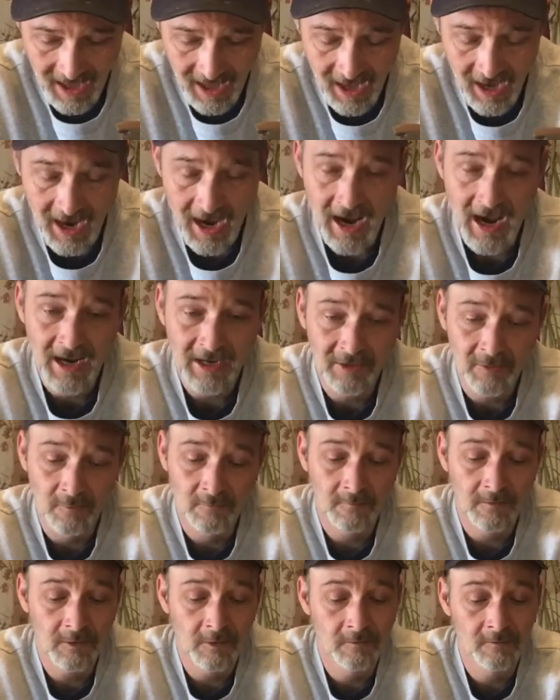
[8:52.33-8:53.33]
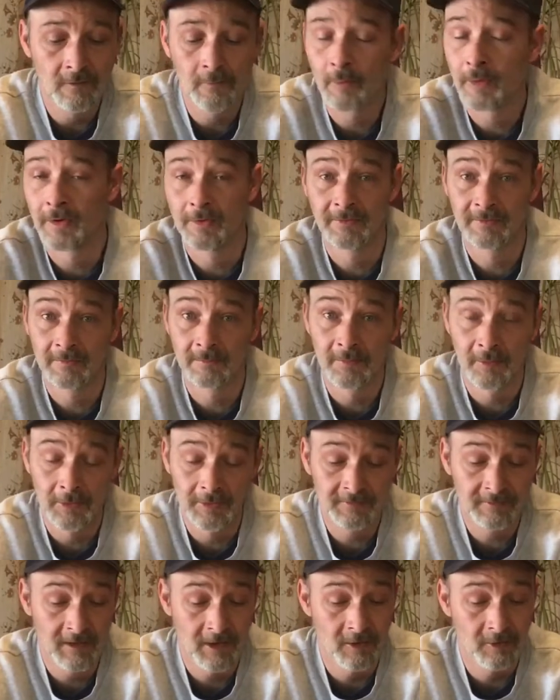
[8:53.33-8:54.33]
I used to use it when I was in Boy
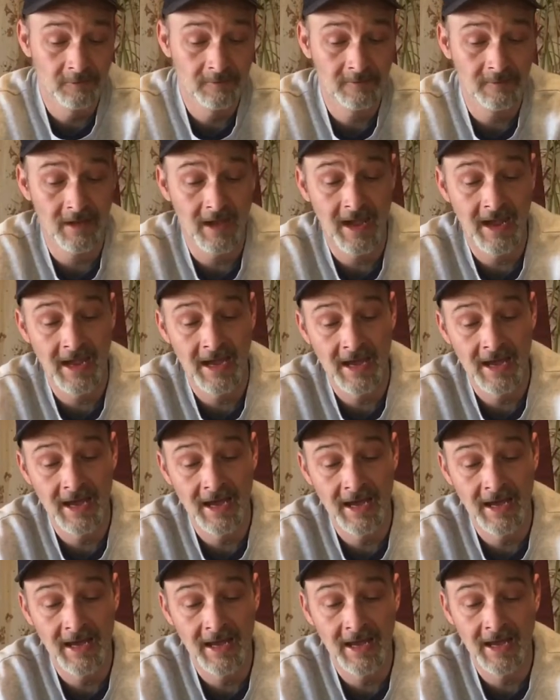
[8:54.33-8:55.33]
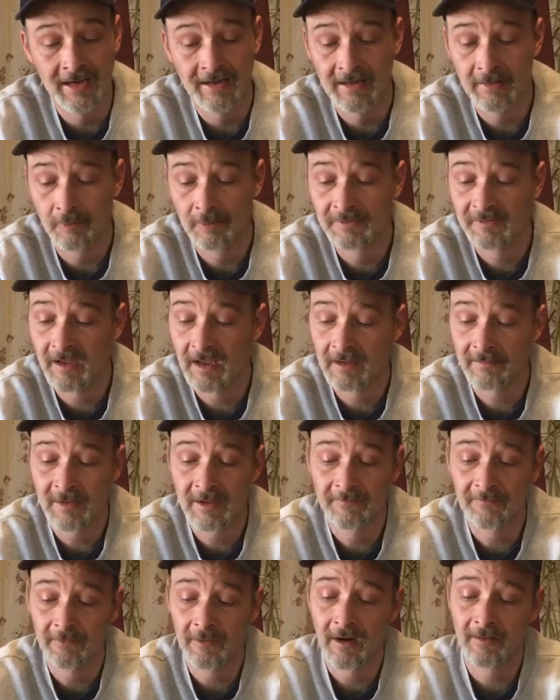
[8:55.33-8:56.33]
Scouts and it would take
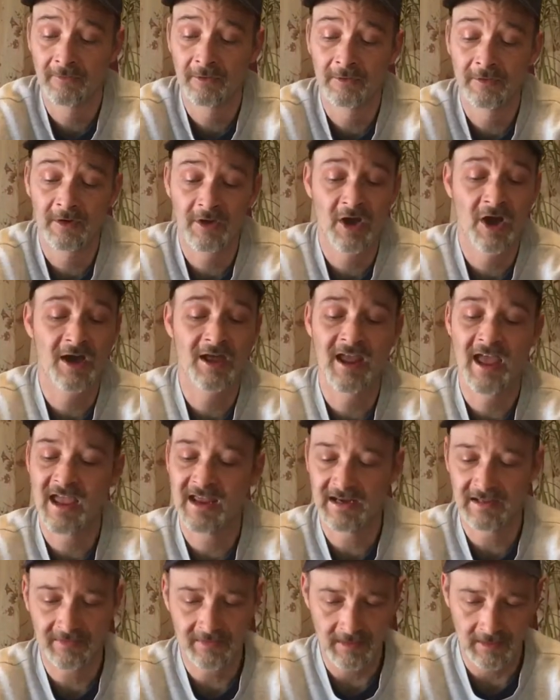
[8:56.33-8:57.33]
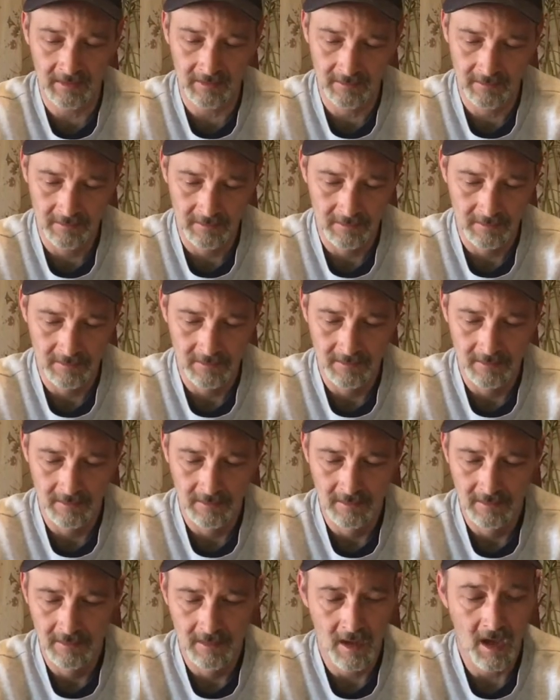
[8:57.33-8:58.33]
me forever to cut anything.
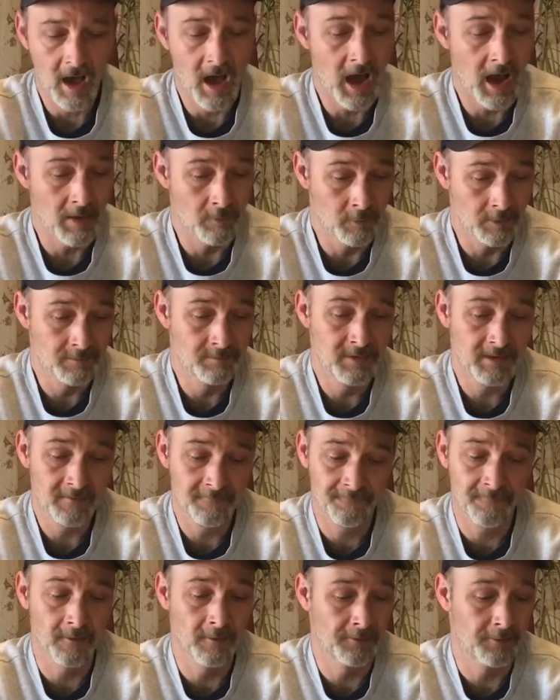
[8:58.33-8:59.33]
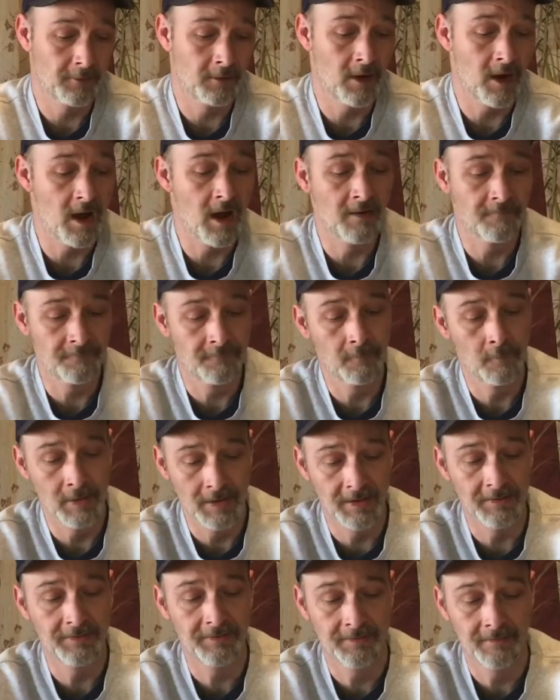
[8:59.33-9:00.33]
I would be further off
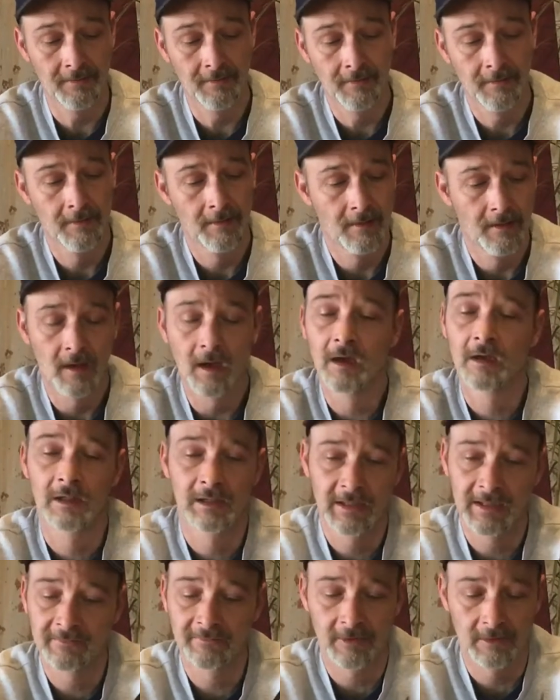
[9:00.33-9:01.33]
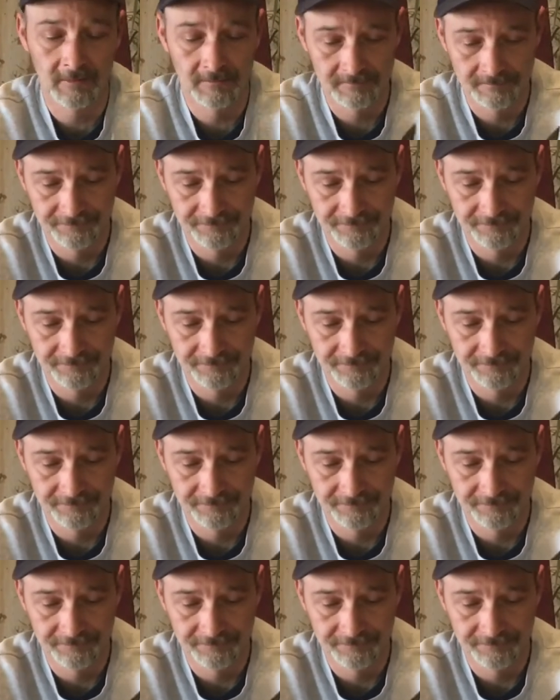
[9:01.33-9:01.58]
with a cleaver.